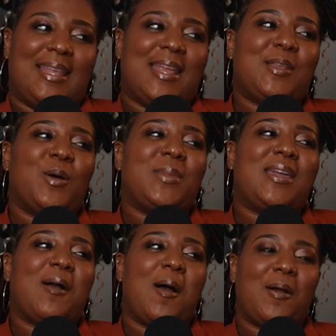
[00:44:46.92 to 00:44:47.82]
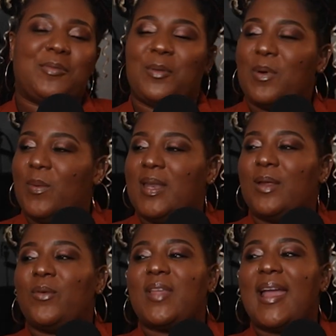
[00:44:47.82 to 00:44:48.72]
that. They don't be comfortable with it.
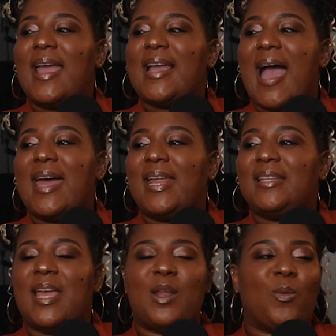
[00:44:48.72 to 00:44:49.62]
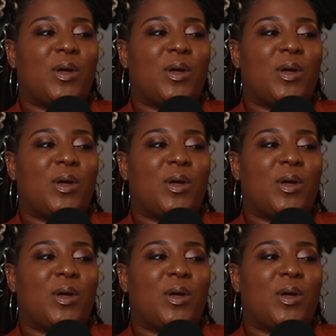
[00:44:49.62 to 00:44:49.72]
If they ain't got it, they don't